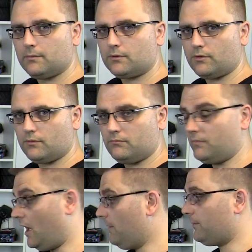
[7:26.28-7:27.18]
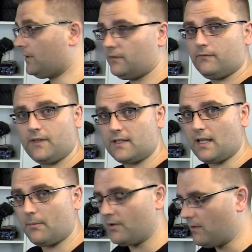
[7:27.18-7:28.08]
able to hopefully fix
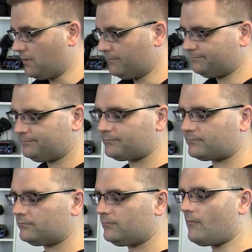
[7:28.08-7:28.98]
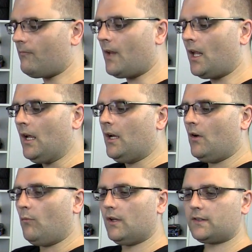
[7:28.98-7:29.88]
that problem.
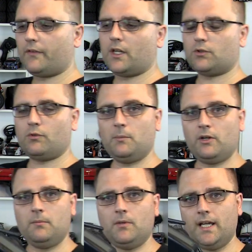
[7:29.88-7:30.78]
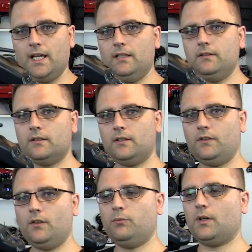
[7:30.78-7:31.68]
Whilst I've got the remote in my hand,
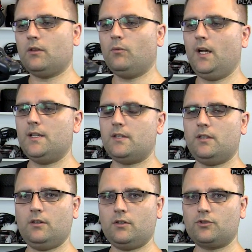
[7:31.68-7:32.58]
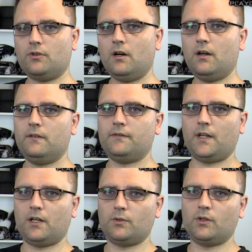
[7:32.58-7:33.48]
this is one of the ways that you can
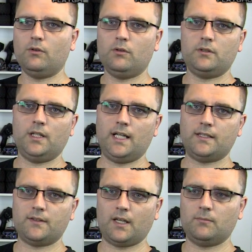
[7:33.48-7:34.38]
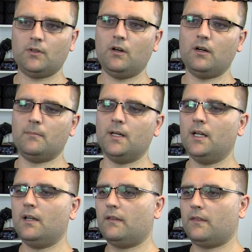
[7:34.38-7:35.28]
drive and record at the same time.
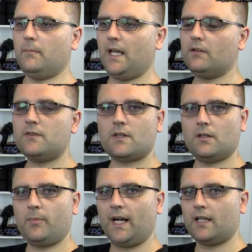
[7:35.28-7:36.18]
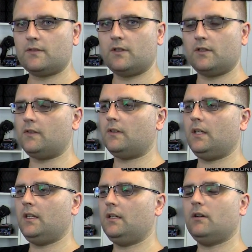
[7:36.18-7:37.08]
The mounts and the brackets that you
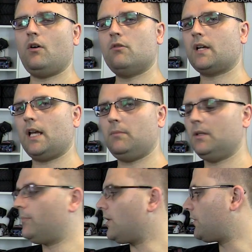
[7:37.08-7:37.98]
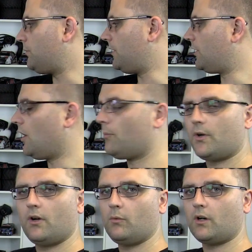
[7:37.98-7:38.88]
see here all came in the box with the
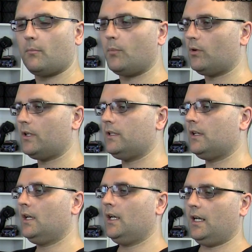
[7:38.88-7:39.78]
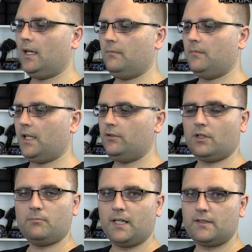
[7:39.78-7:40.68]
GoPro when I bought it, um, and you
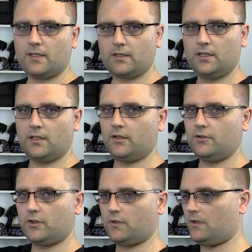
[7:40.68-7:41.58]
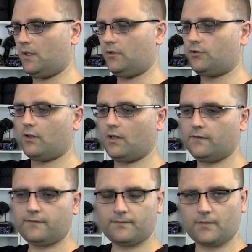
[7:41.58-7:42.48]
can basically, you know, just uh,
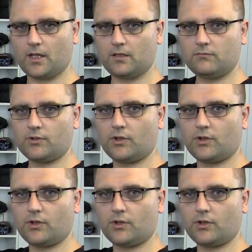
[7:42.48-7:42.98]
drive and